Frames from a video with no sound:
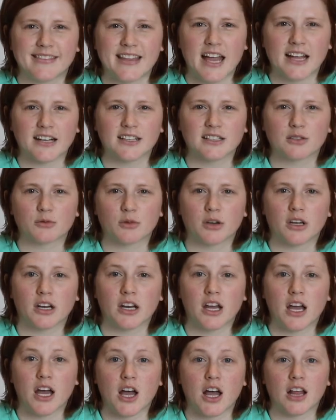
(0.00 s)
Next, we're
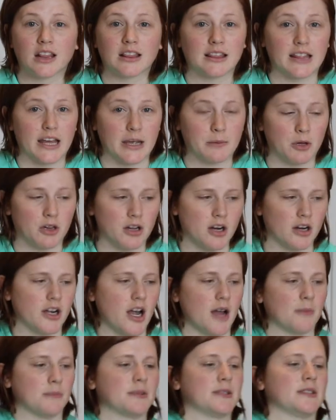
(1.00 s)
gonna label our
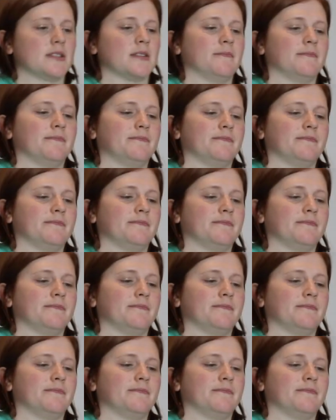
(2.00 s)
cups.